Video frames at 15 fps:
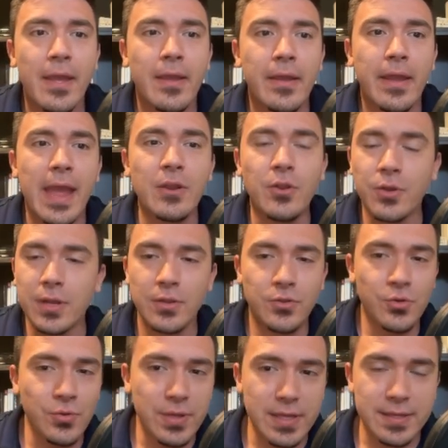And you're going to
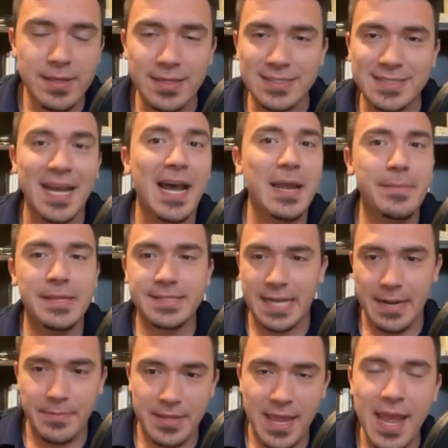do this time and
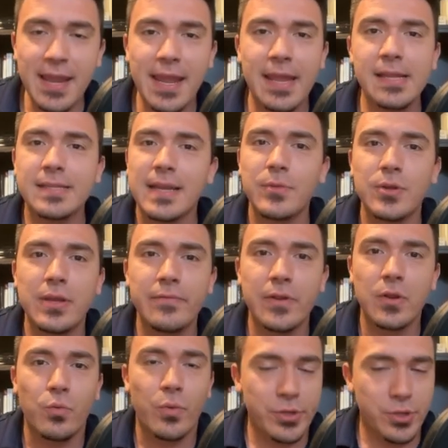time again anytime you're
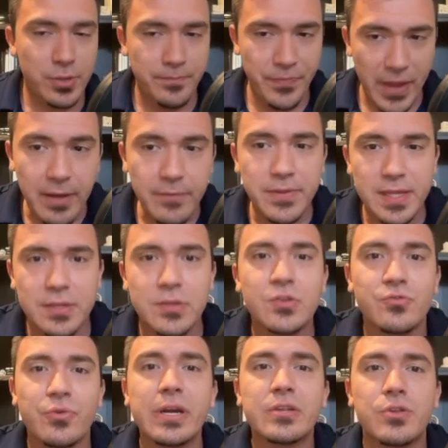given a question of this
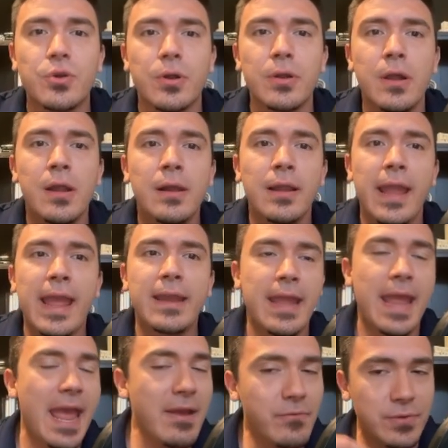structure, and
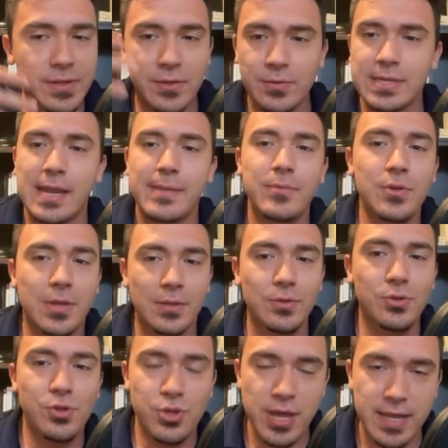every single time you
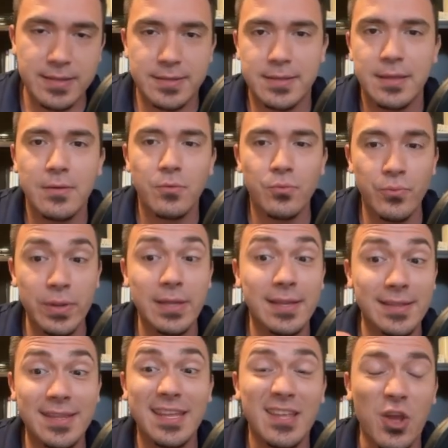can just really
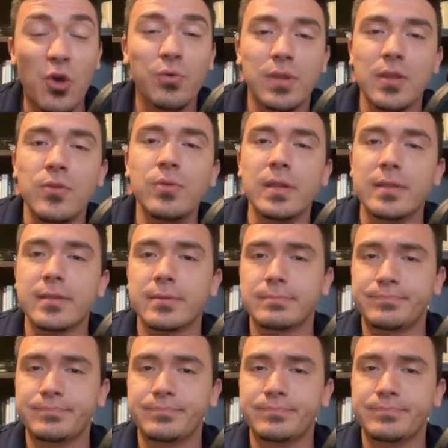decode the units.